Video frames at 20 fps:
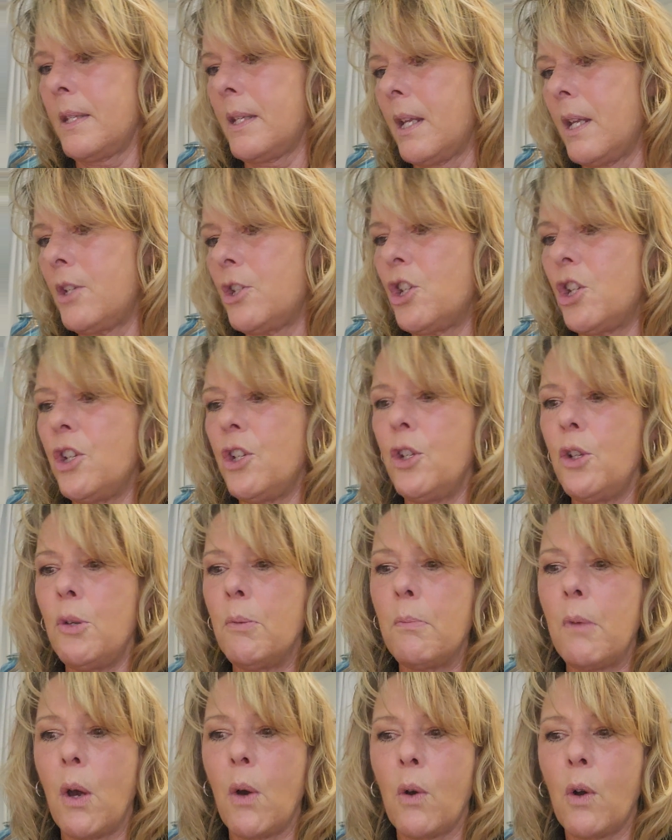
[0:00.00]
tension
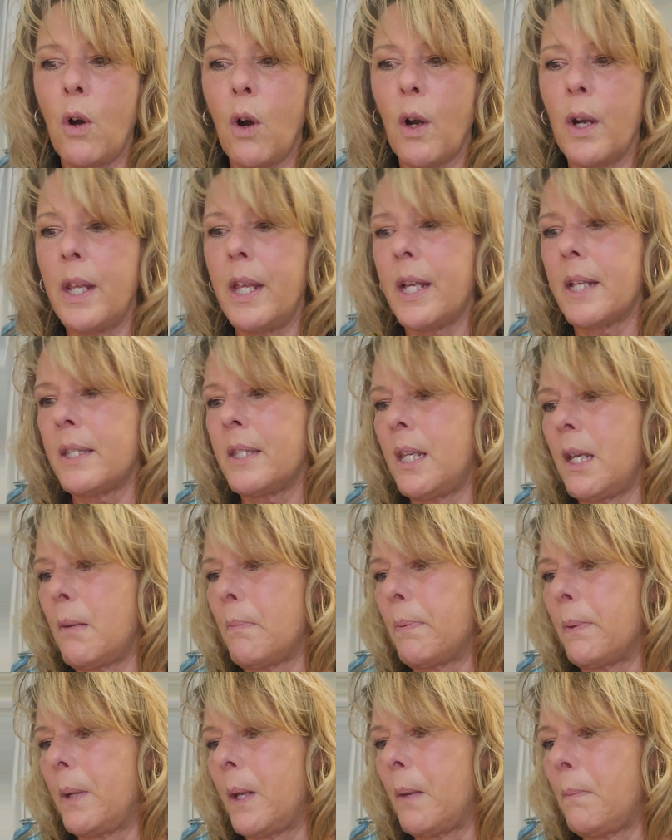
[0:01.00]
pneumo, cardiac
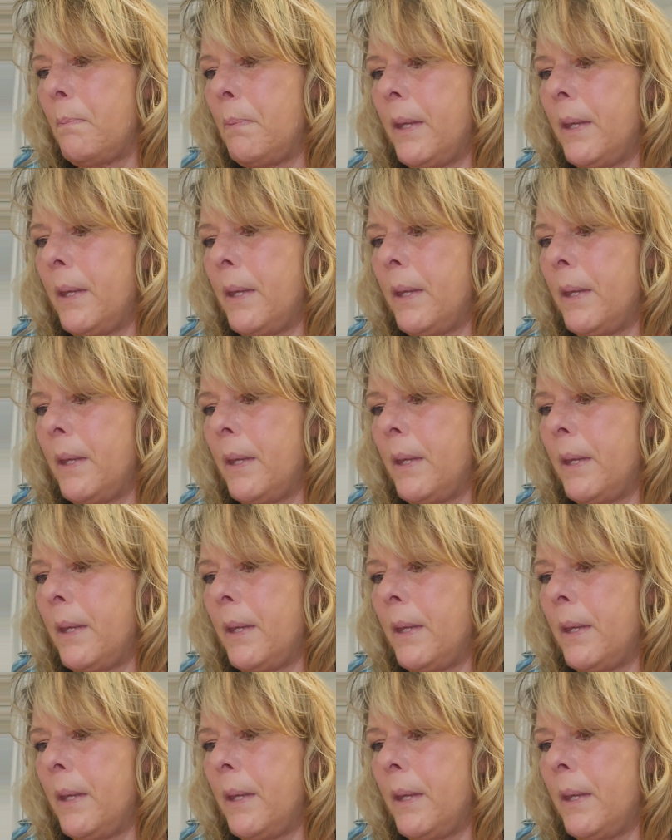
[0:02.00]
tamponade,